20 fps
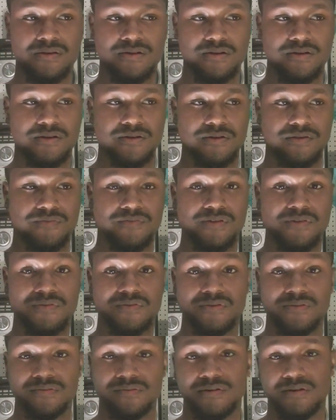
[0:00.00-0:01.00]

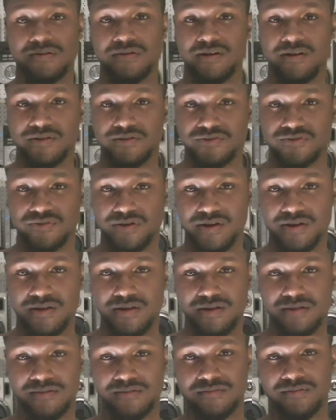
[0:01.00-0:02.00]

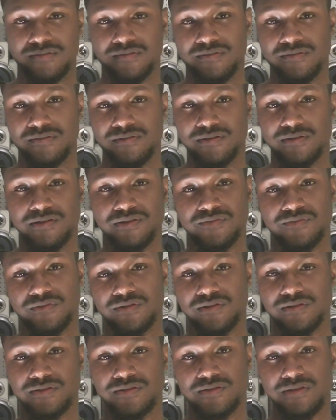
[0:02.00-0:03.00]
Andrade, at least for
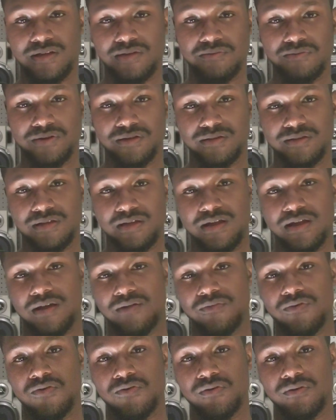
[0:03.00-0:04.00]
the stable that they
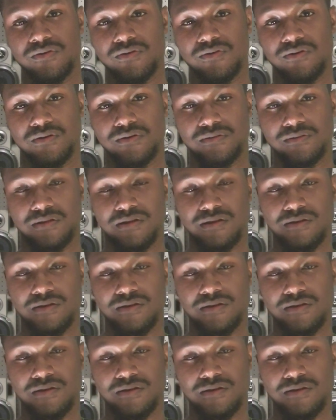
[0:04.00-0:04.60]
have going on.